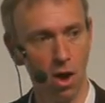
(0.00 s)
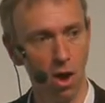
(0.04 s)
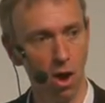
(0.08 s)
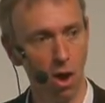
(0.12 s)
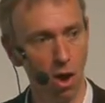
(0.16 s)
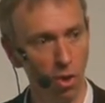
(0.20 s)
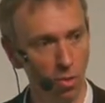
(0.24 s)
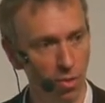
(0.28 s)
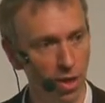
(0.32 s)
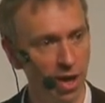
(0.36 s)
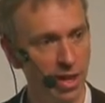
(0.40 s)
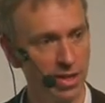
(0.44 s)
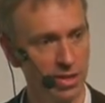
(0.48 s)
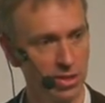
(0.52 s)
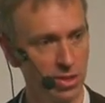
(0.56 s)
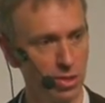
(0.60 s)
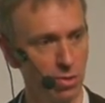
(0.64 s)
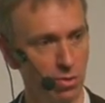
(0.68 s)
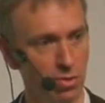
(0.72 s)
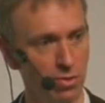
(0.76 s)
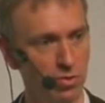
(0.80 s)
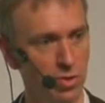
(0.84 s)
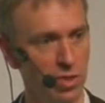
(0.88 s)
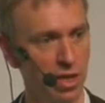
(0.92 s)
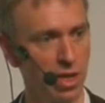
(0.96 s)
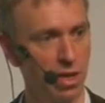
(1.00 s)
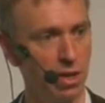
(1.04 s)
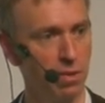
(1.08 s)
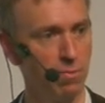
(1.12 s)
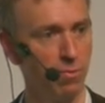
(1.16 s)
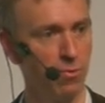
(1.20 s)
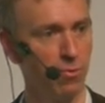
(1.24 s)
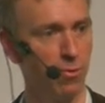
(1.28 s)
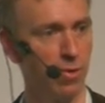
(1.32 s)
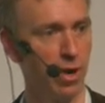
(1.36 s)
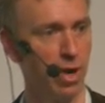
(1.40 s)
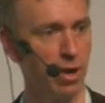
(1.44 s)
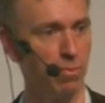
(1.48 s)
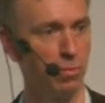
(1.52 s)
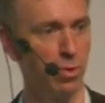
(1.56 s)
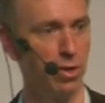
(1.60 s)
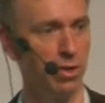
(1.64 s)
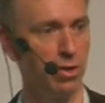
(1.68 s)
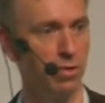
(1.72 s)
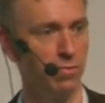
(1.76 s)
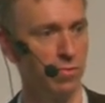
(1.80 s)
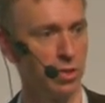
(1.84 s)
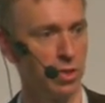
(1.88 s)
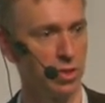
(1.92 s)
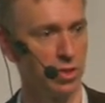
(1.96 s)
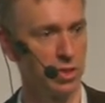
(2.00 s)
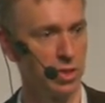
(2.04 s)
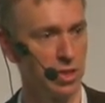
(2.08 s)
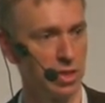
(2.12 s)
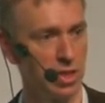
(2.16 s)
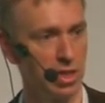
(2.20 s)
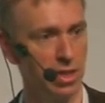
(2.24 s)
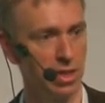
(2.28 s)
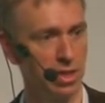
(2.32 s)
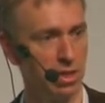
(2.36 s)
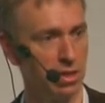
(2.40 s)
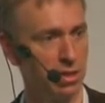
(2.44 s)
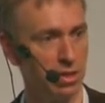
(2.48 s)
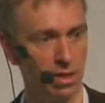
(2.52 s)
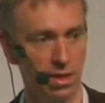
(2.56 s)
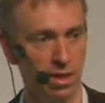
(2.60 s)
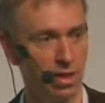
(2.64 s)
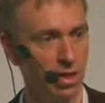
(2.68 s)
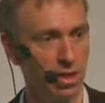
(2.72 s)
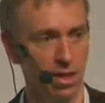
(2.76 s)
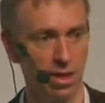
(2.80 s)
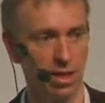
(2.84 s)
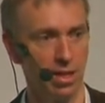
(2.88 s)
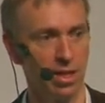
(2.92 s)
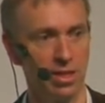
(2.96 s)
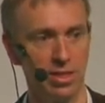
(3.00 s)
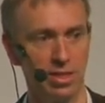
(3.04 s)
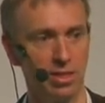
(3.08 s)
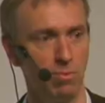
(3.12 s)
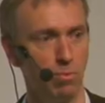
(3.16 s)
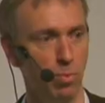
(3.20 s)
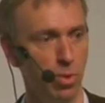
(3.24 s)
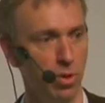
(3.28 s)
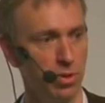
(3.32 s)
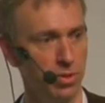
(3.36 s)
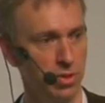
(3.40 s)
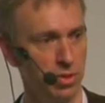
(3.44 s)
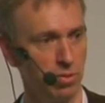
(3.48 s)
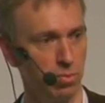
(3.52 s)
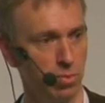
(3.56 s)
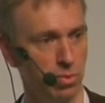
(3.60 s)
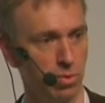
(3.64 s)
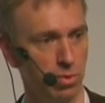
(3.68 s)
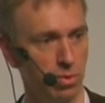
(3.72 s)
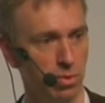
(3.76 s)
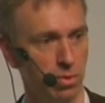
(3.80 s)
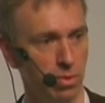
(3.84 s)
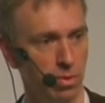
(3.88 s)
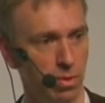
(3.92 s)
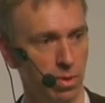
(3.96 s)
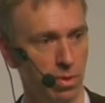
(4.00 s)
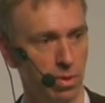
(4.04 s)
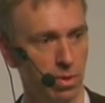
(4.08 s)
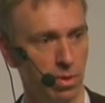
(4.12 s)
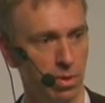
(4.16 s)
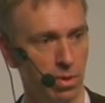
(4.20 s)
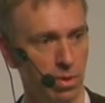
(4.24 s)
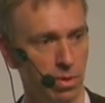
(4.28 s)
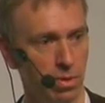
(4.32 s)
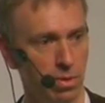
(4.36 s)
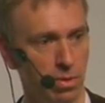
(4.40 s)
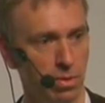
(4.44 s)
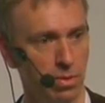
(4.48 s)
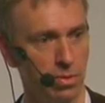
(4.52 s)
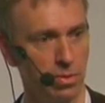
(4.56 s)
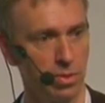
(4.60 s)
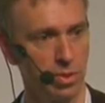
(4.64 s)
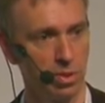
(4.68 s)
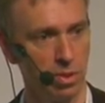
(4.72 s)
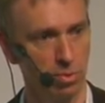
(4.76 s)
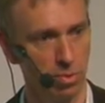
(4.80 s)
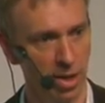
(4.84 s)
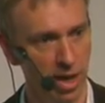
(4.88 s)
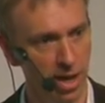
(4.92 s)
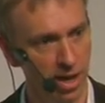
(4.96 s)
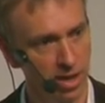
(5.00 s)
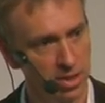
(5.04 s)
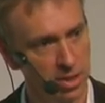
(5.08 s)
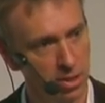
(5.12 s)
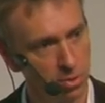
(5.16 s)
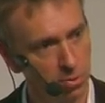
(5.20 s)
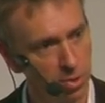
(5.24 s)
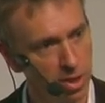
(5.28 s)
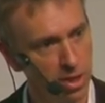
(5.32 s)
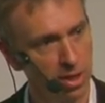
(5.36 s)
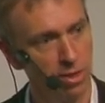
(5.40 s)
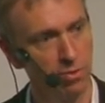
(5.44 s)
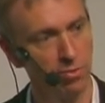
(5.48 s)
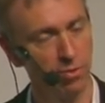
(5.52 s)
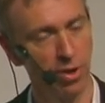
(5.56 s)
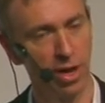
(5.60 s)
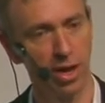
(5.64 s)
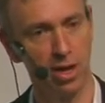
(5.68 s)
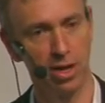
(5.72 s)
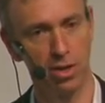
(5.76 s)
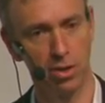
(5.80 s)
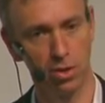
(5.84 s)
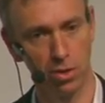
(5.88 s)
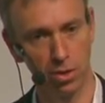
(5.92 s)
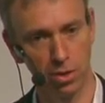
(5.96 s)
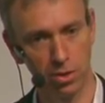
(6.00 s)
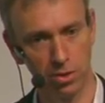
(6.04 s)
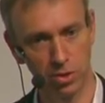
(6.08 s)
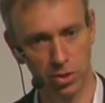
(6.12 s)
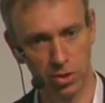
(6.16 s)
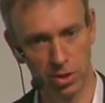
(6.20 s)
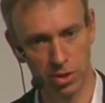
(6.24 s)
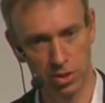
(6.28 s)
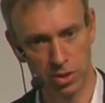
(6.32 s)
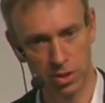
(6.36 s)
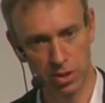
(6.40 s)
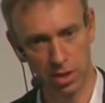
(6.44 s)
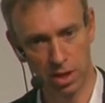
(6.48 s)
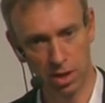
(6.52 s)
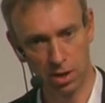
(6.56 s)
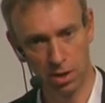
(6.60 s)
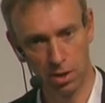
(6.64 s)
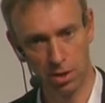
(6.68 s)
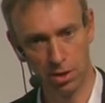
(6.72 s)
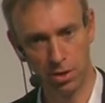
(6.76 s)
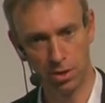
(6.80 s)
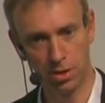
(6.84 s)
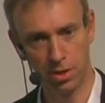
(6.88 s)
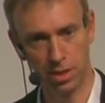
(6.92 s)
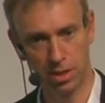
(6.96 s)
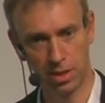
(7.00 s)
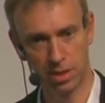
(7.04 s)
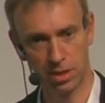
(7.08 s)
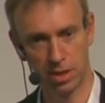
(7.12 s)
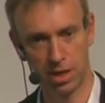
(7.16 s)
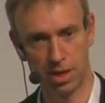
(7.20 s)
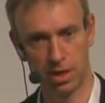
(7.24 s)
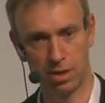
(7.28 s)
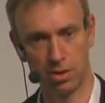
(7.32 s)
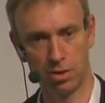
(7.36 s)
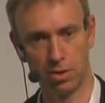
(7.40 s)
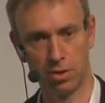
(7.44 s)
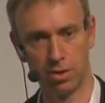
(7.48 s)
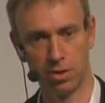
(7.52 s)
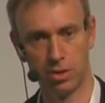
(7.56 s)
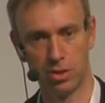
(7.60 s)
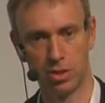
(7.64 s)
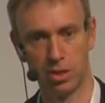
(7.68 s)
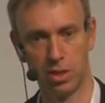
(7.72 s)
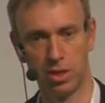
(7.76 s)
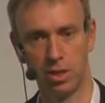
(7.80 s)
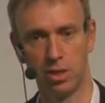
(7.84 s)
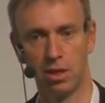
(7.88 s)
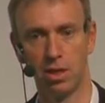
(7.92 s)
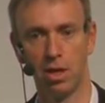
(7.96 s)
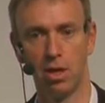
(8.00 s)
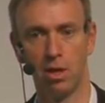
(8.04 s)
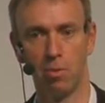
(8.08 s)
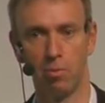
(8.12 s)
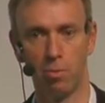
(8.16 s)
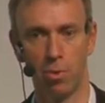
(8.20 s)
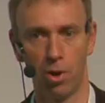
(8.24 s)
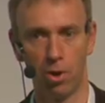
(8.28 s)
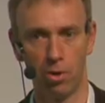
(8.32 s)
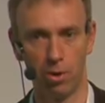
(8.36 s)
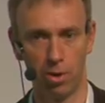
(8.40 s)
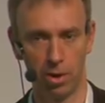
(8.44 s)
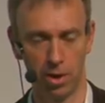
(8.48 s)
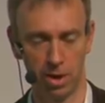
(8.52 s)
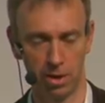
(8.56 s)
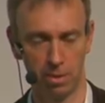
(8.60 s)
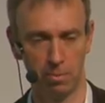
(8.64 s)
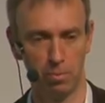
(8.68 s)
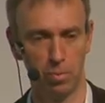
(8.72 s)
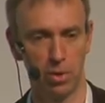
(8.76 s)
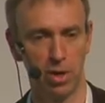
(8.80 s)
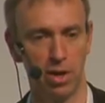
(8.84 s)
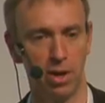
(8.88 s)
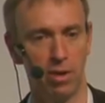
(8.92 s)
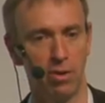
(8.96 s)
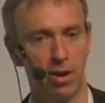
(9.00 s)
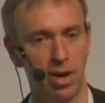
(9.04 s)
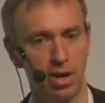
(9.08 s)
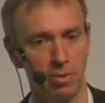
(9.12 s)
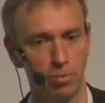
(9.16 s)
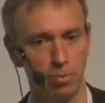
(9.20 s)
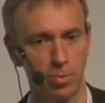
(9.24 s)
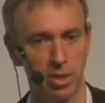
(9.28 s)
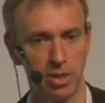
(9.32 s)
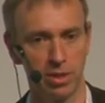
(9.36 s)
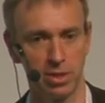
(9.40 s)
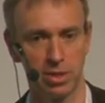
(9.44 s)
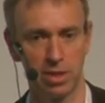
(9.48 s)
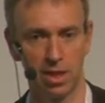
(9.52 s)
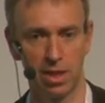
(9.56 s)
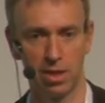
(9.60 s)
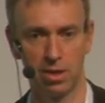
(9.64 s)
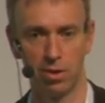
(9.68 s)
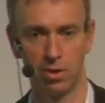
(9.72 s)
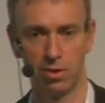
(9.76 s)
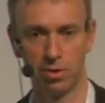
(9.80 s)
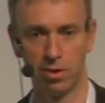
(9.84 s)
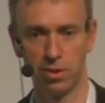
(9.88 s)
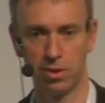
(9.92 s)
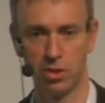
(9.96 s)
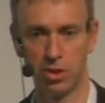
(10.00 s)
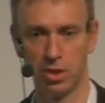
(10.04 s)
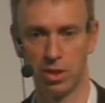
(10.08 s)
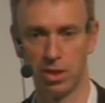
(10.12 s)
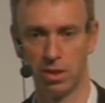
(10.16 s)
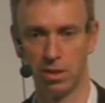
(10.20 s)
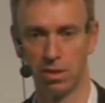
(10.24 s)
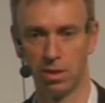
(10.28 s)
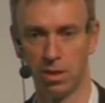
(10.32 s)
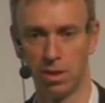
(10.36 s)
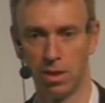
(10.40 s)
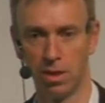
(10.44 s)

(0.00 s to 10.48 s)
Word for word: On that sort of time frame that you've just seen, that's impossible. So we had to innovate not just our learning technology, but our, but our admin technology.